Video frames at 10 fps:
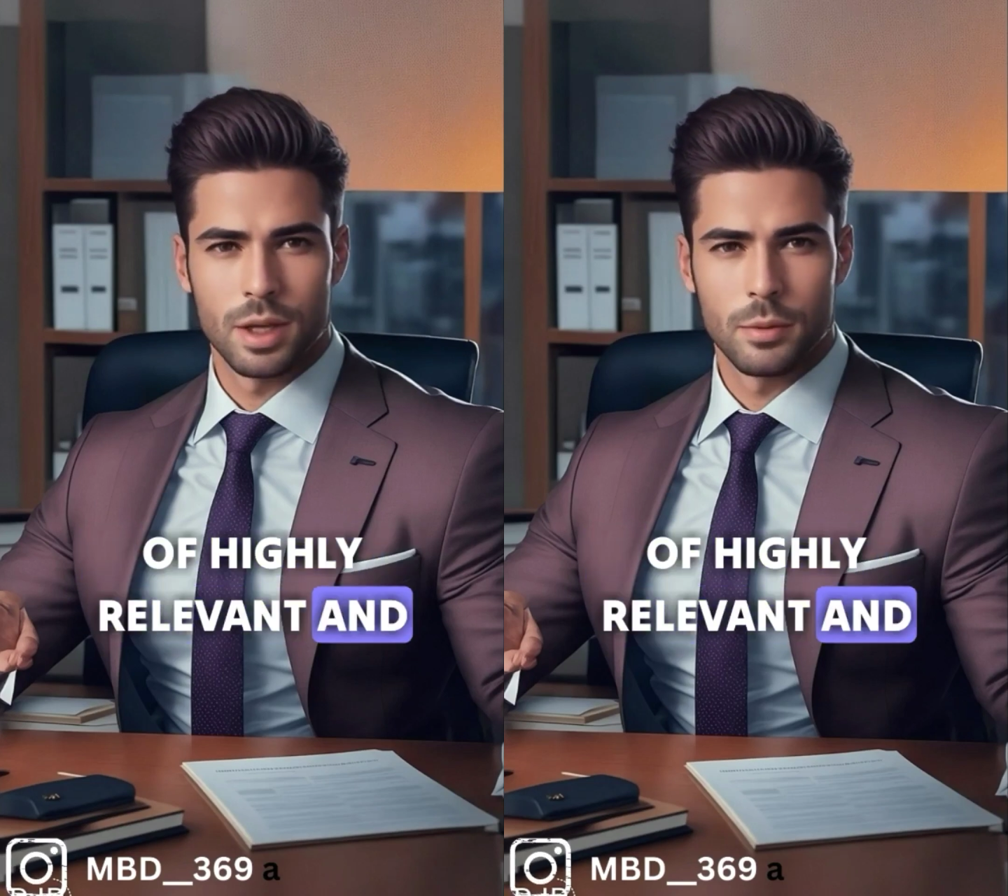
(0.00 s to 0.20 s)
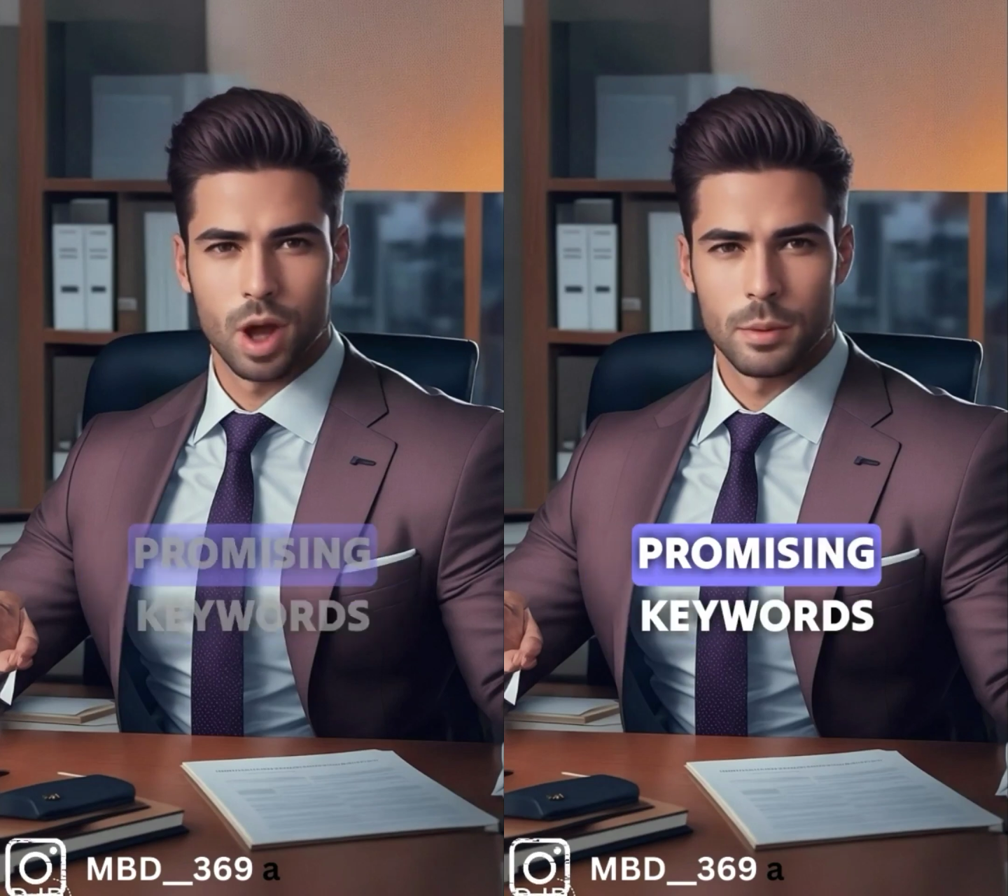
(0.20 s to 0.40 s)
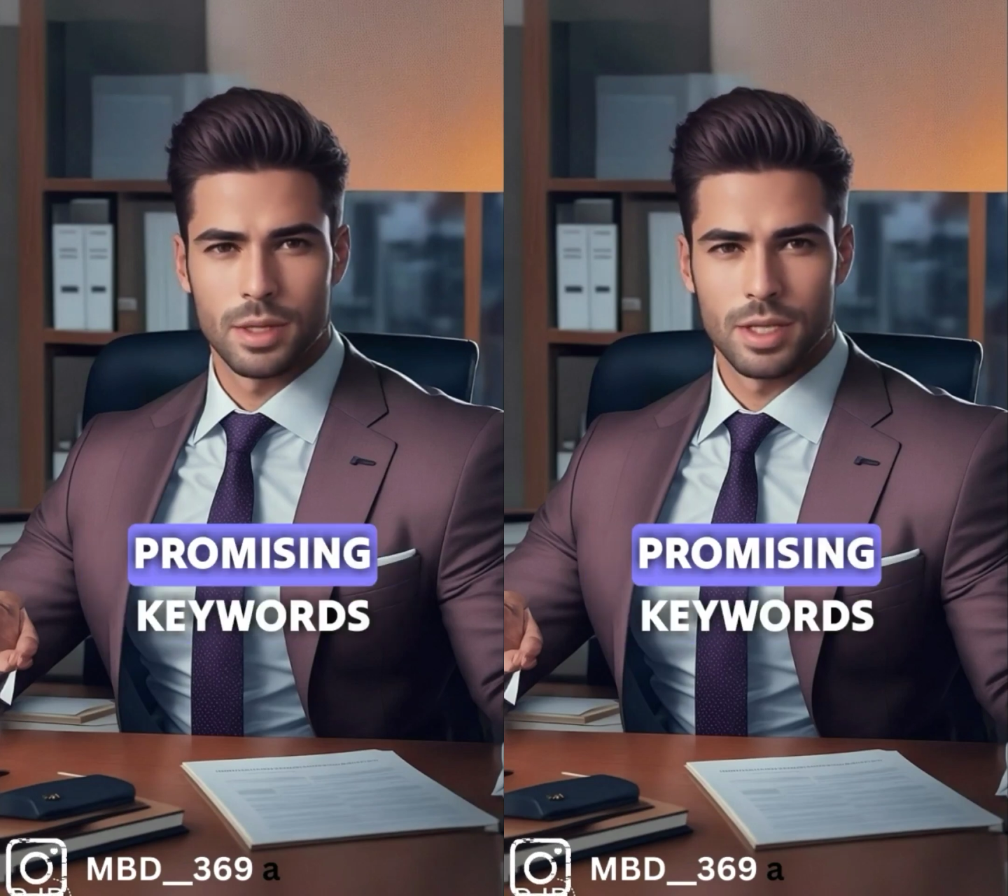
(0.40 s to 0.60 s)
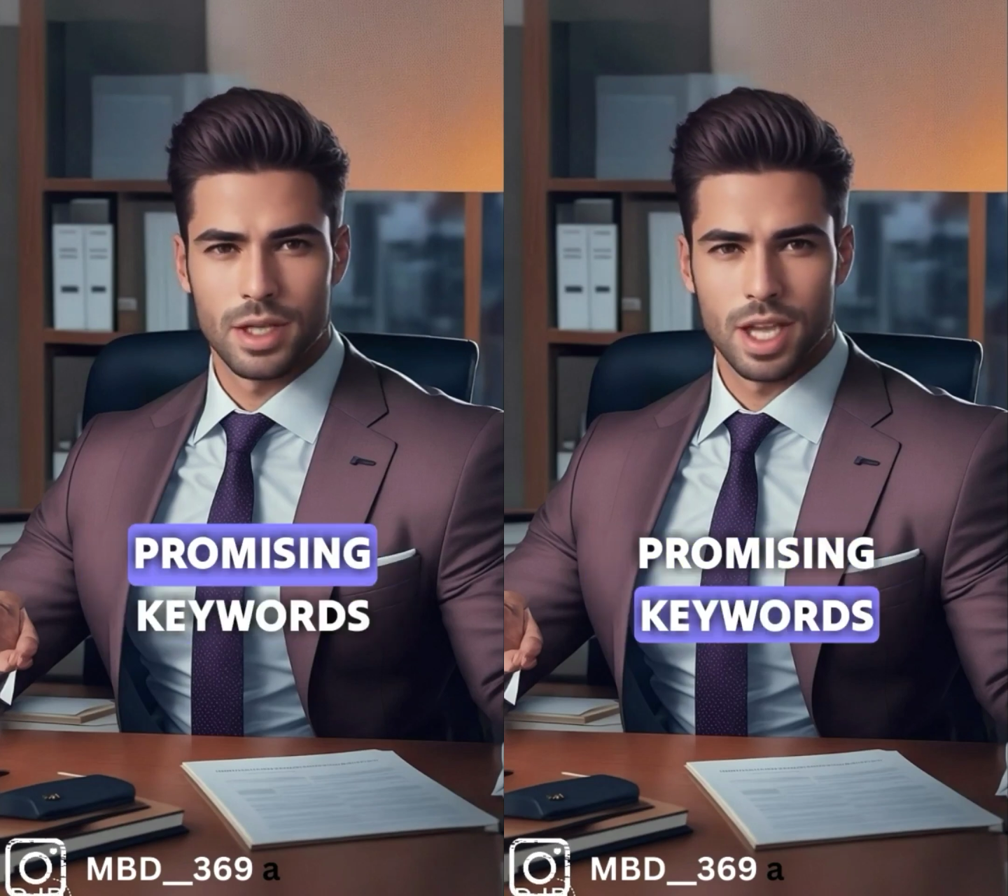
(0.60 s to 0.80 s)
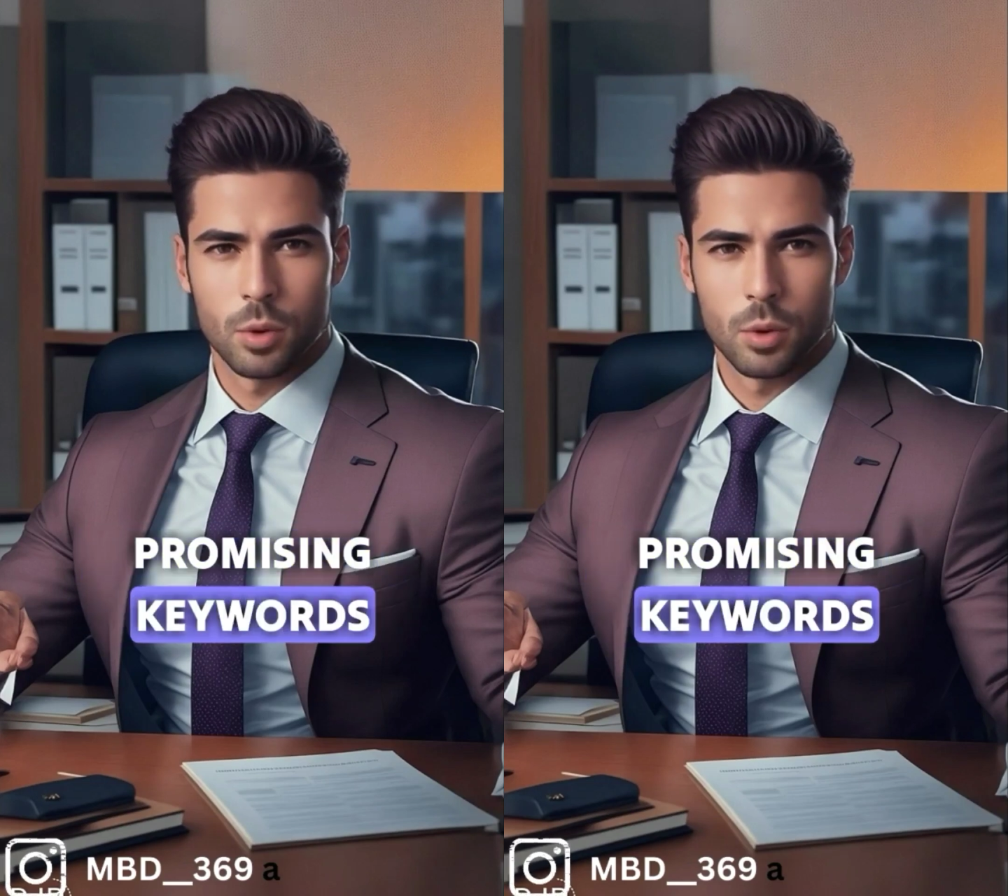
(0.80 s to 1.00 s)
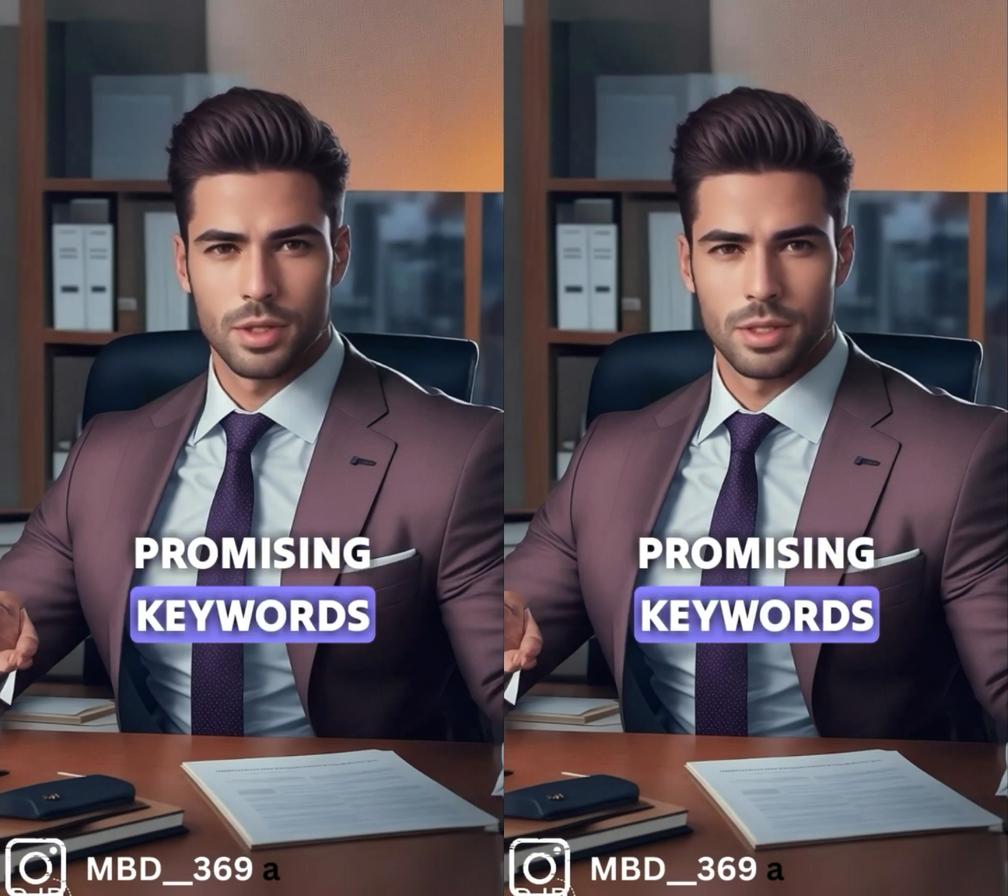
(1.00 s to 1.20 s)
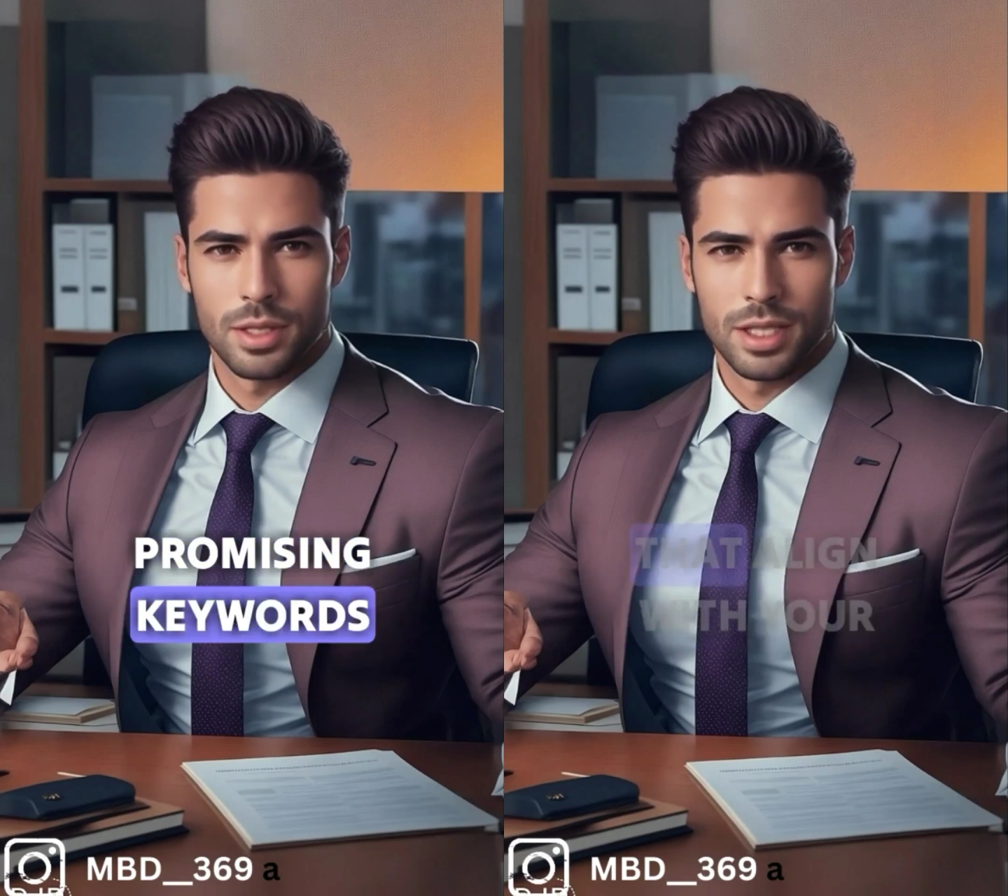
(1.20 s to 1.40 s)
and promising keywords